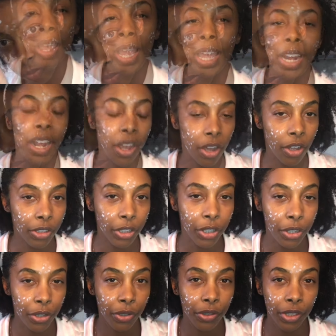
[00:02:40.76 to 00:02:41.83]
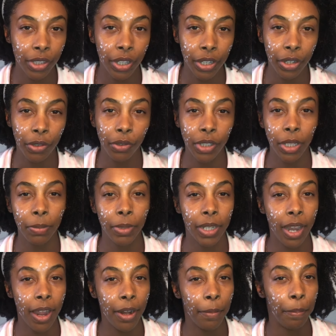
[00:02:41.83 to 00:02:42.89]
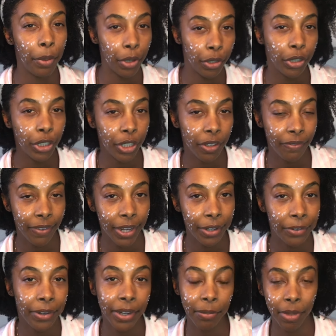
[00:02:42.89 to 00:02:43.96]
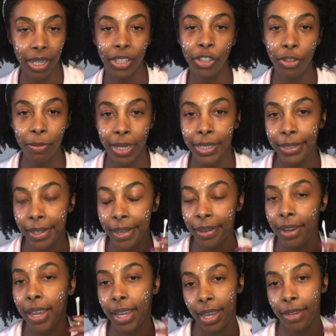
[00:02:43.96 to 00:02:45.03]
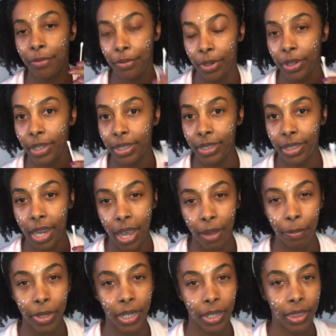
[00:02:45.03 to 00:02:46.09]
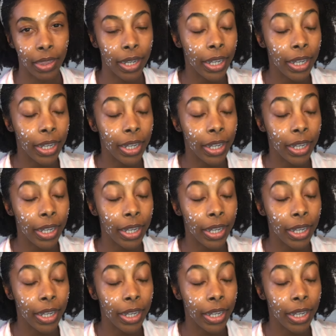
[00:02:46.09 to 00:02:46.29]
And I also use the Q-tip to kind of push the Fade Cream into my skin, like I really dab it in